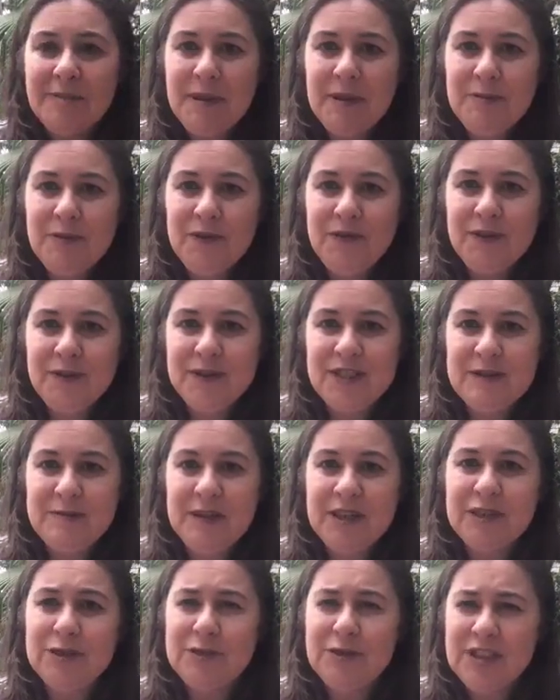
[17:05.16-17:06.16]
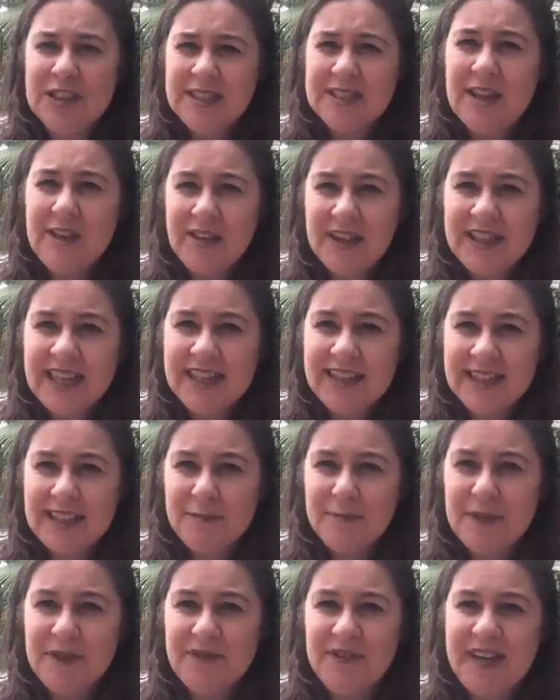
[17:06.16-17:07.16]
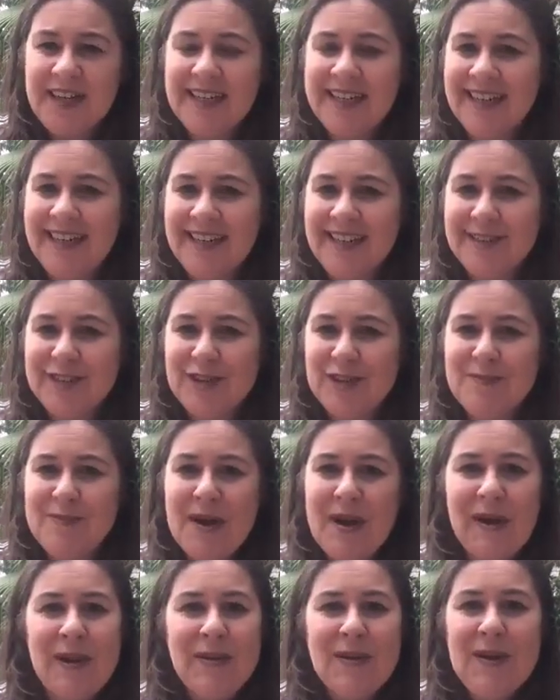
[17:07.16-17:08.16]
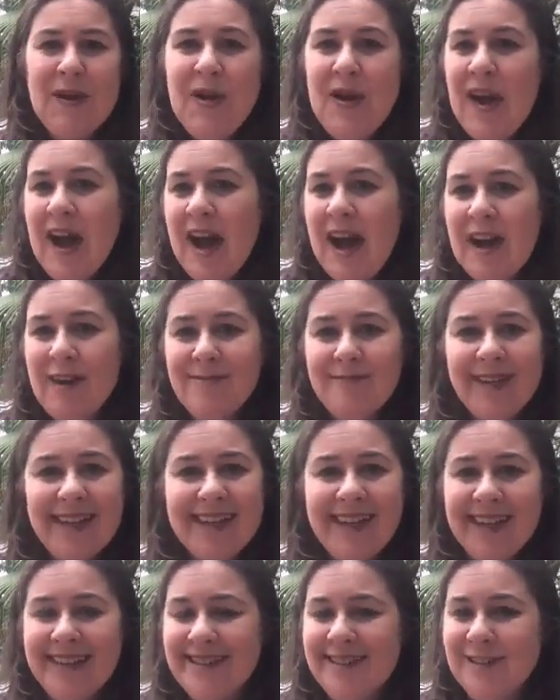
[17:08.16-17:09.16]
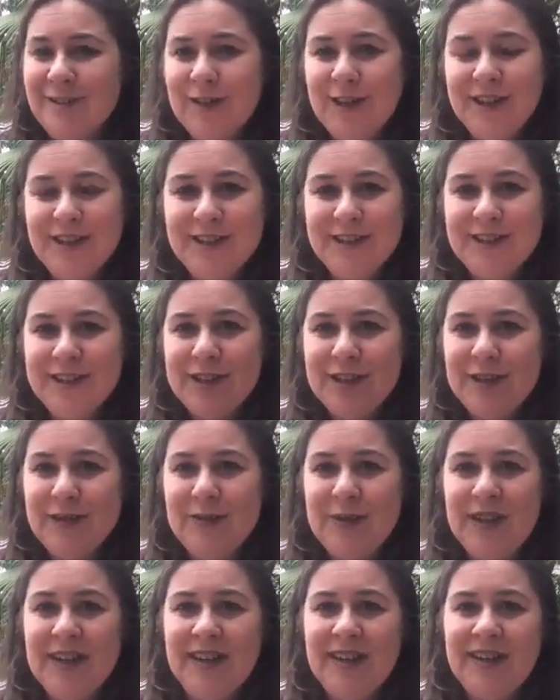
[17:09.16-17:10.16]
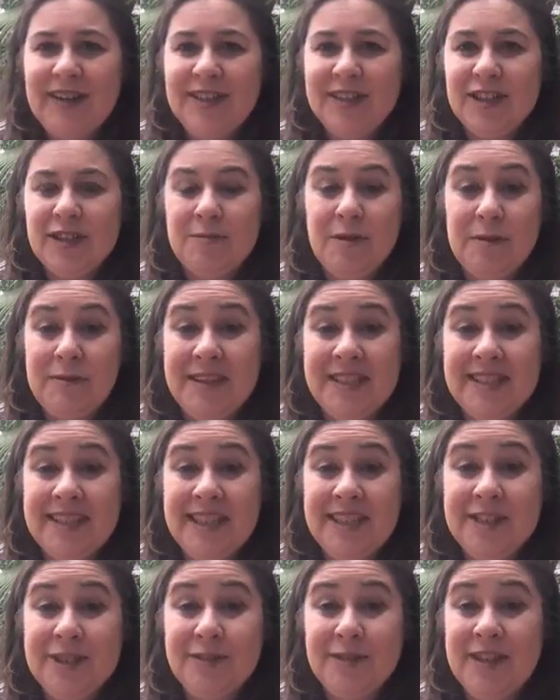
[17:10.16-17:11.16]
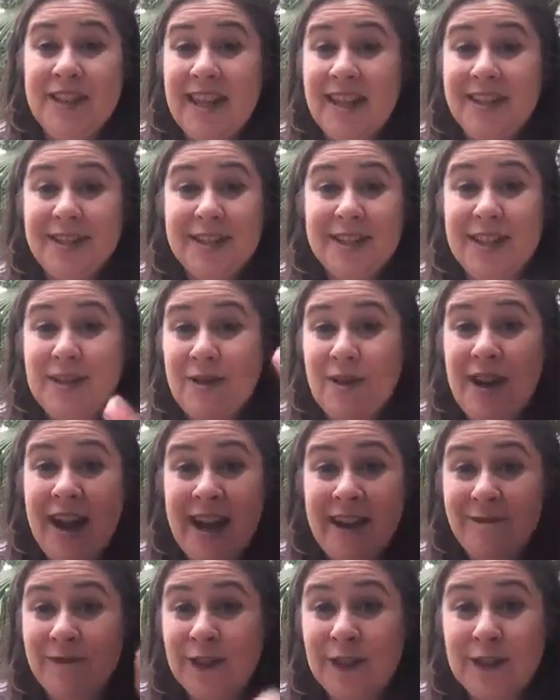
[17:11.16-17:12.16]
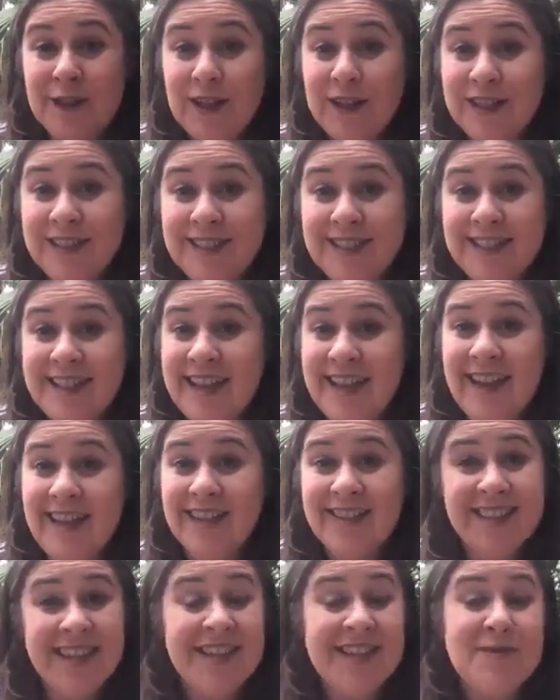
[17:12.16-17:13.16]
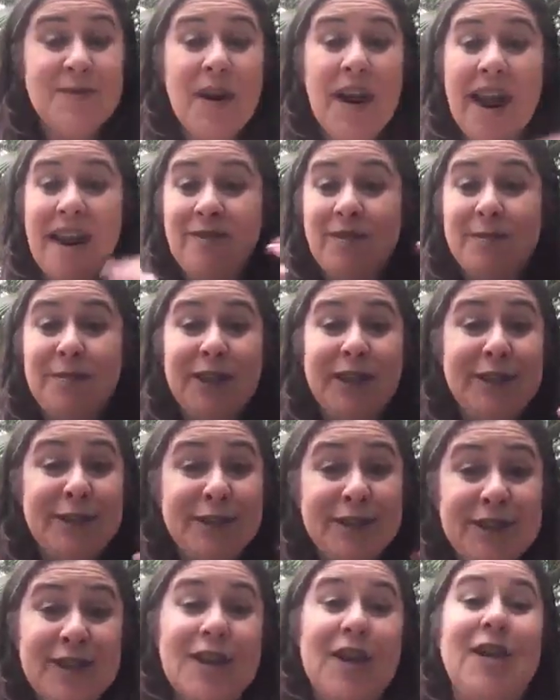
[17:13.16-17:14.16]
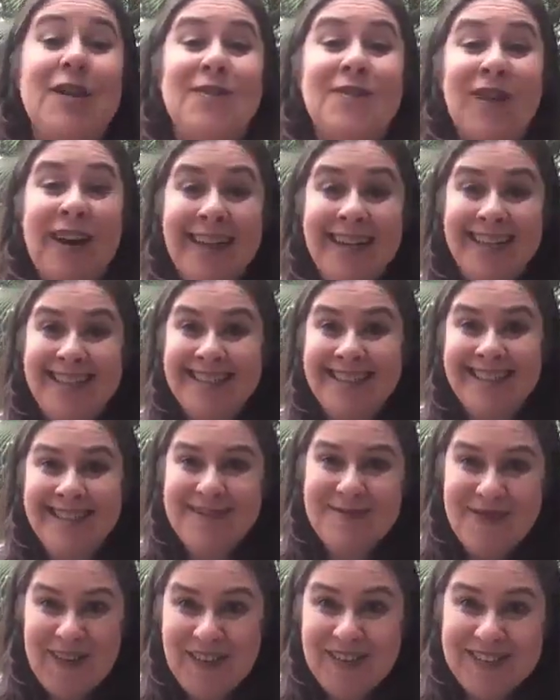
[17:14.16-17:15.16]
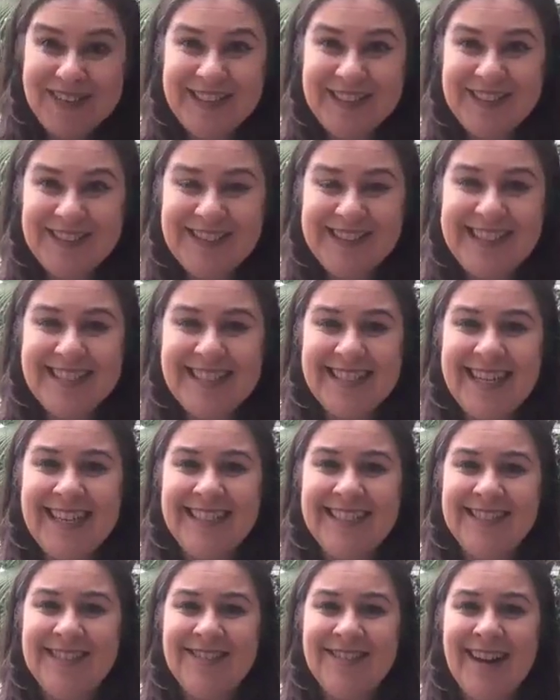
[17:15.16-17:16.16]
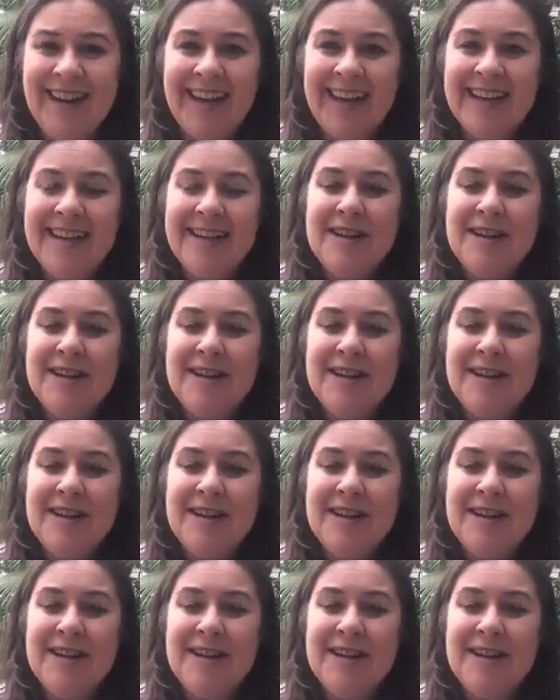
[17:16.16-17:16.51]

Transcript: people feel special, just going that little bit of an extra mile. Again, look, I know too, where I used to buy my stationery, they used to throw a handful of lollies in there. I tell you what, everybody used to go running to the boxes with the stationery.